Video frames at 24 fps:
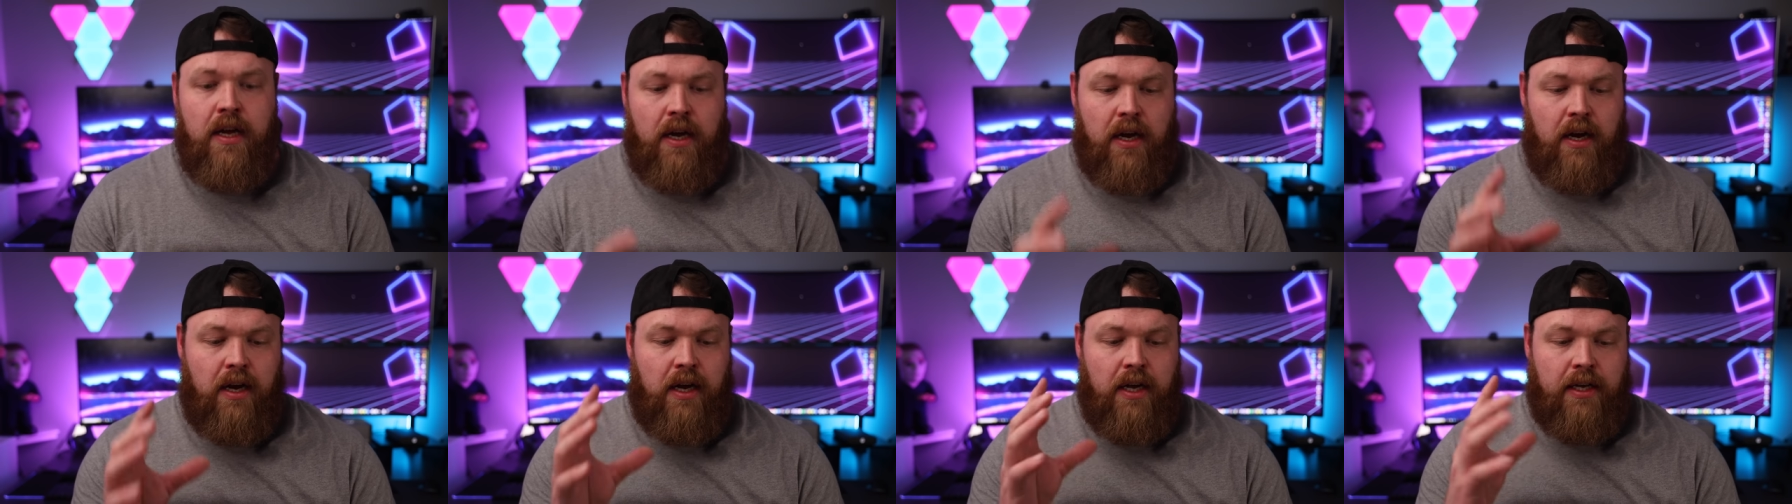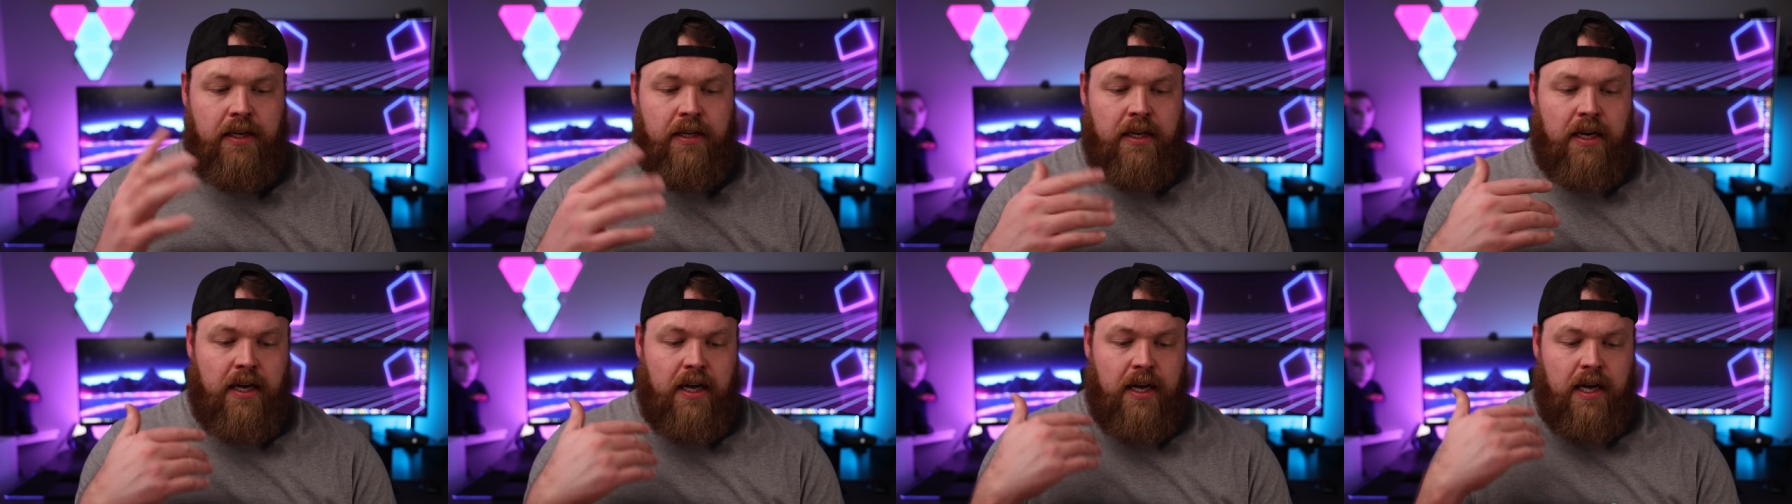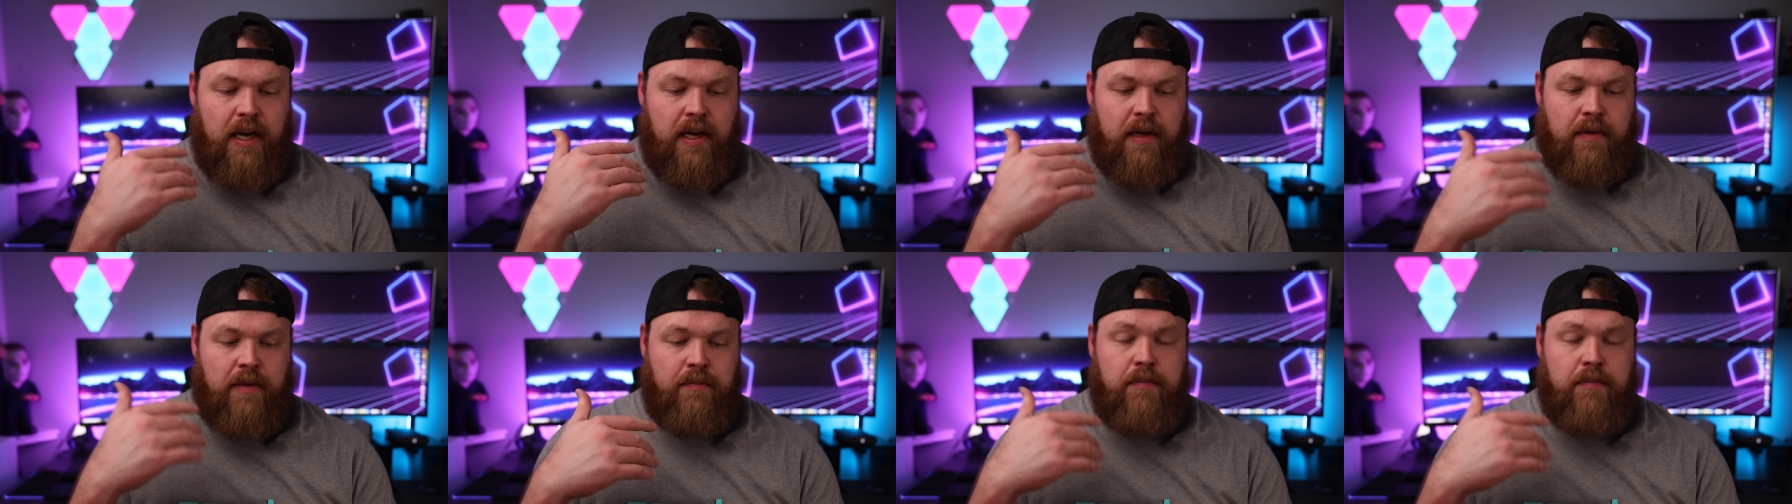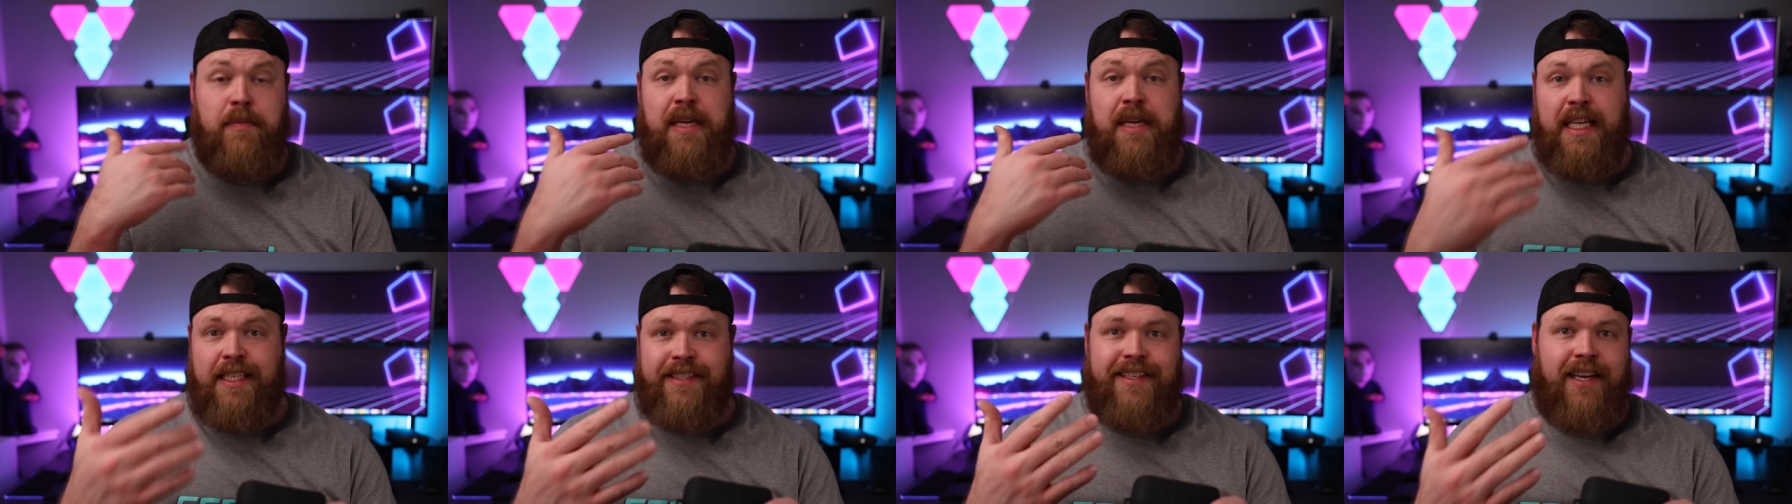
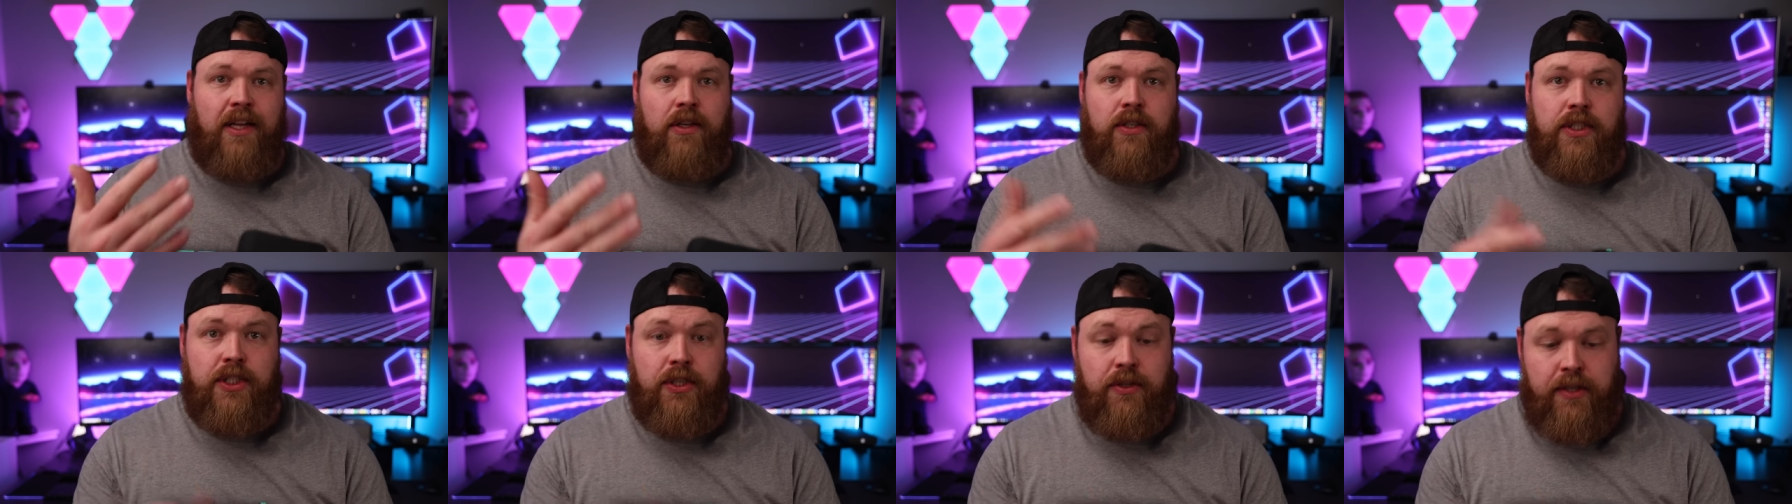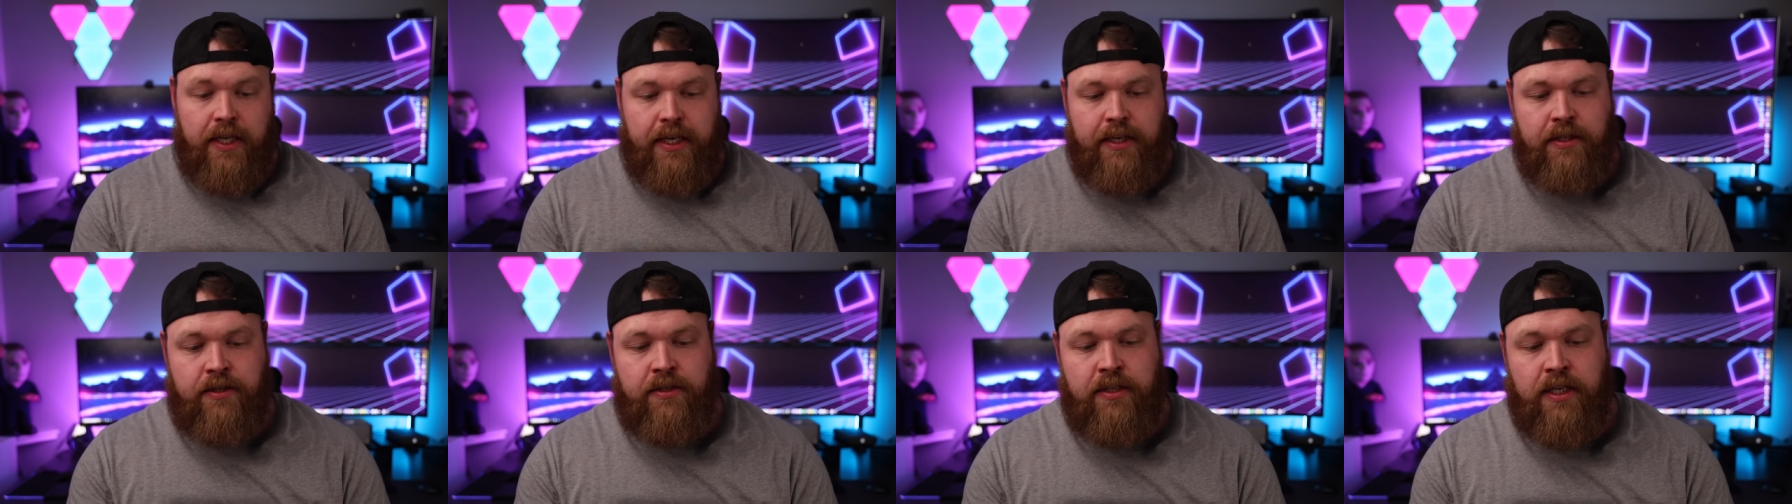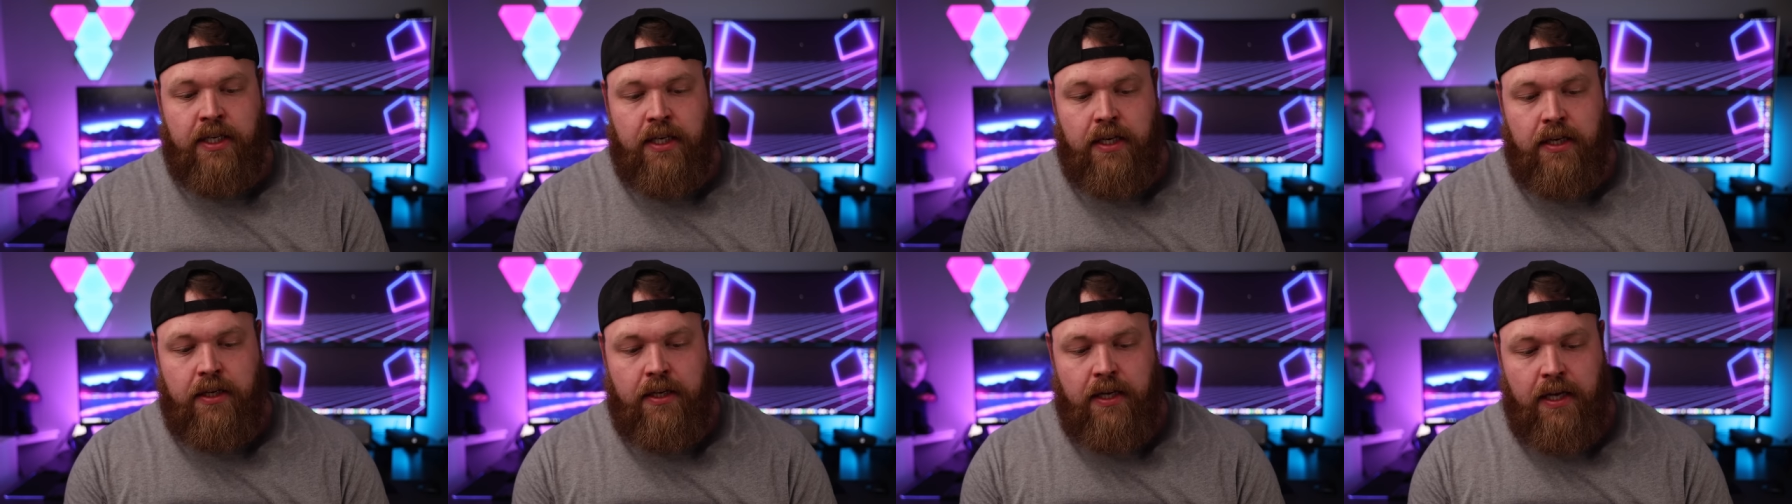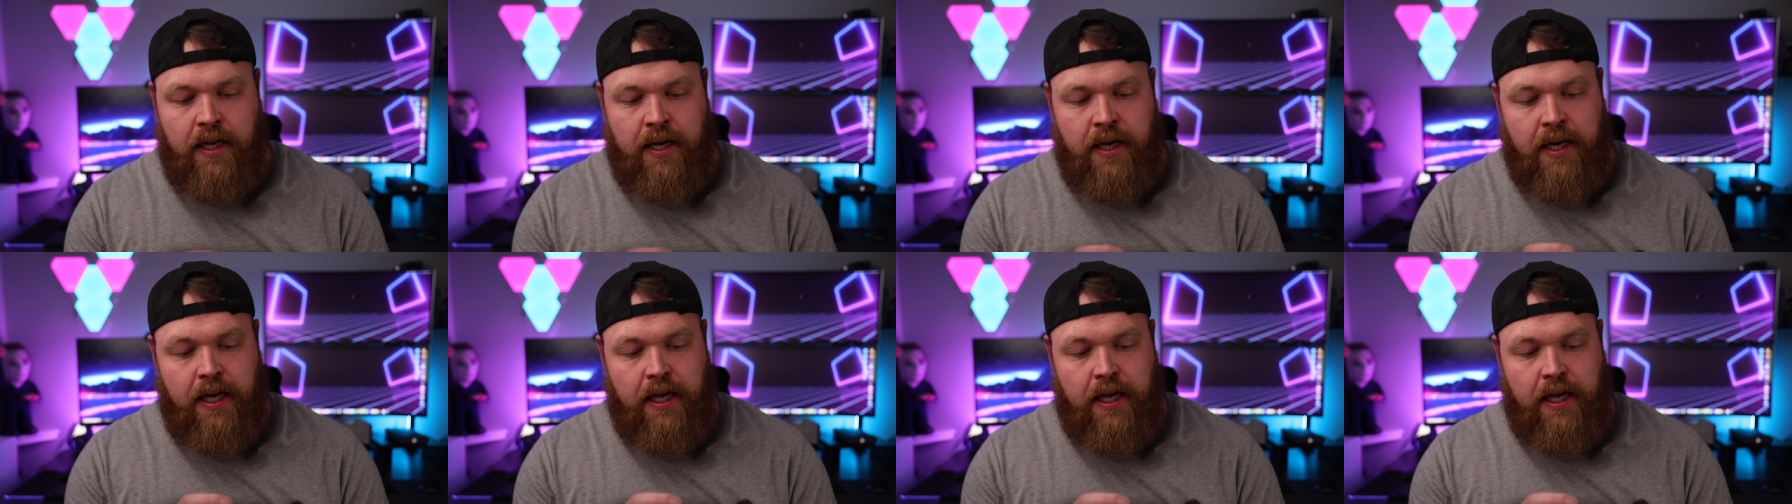on me telling you that it's good.